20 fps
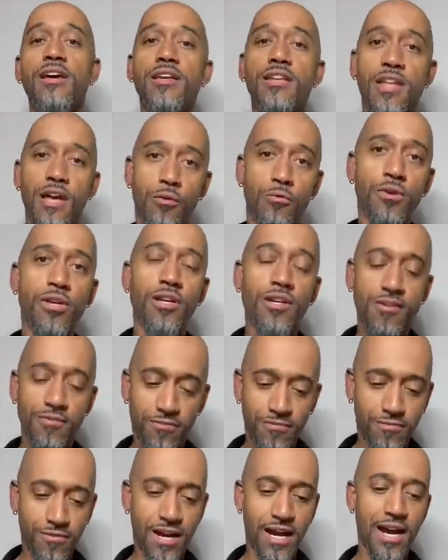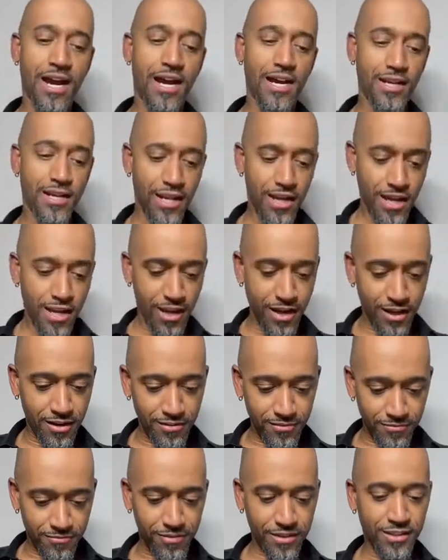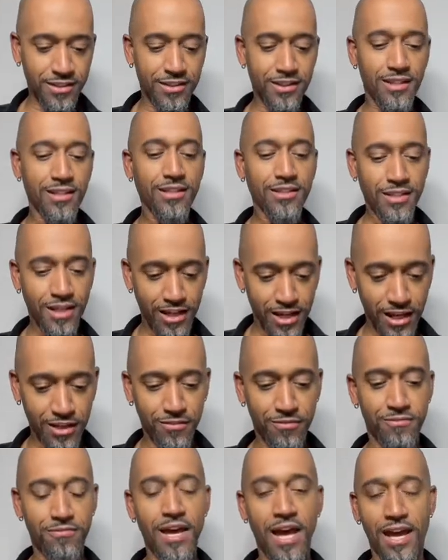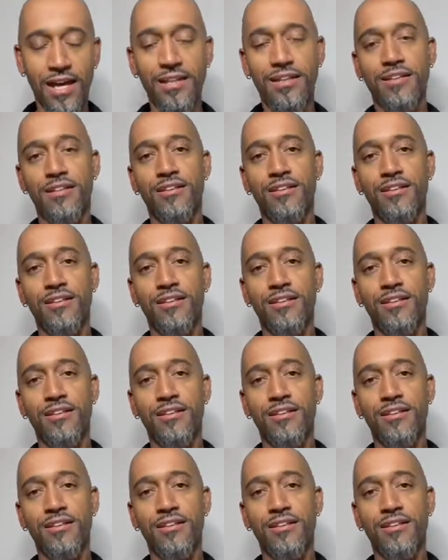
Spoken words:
that we can find and facilitate as fact.